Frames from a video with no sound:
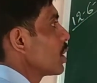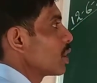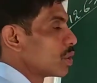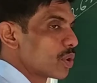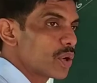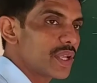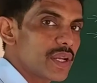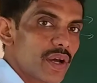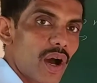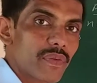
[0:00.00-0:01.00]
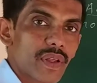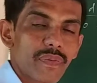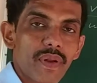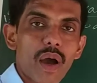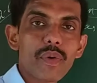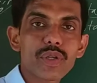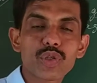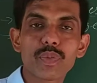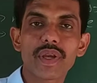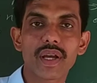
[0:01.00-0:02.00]
no need of the flowers to
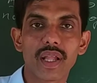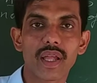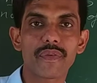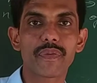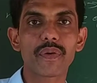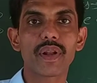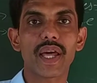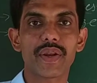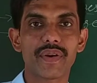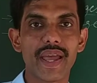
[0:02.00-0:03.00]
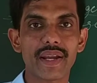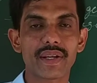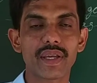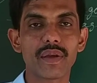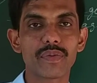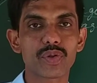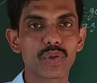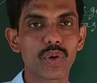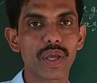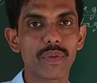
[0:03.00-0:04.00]
be colorful, attractive,
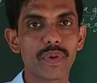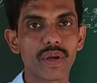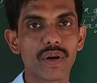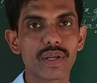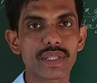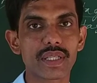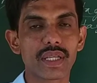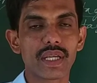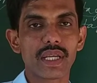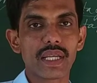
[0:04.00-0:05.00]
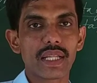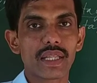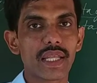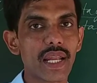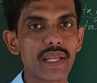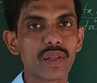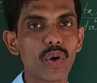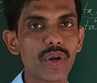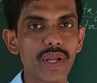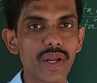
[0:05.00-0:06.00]
showy because there is no
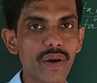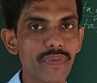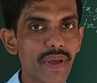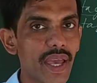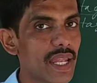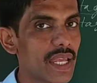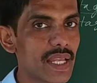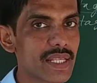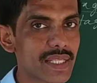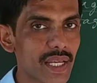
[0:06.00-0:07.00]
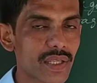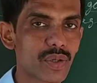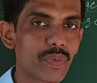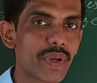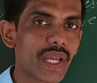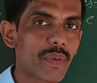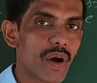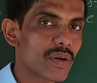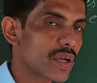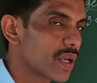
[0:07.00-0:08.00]
need of any insects to bring about
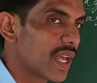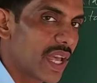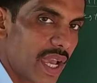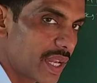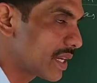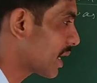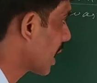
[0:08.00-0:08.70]
any type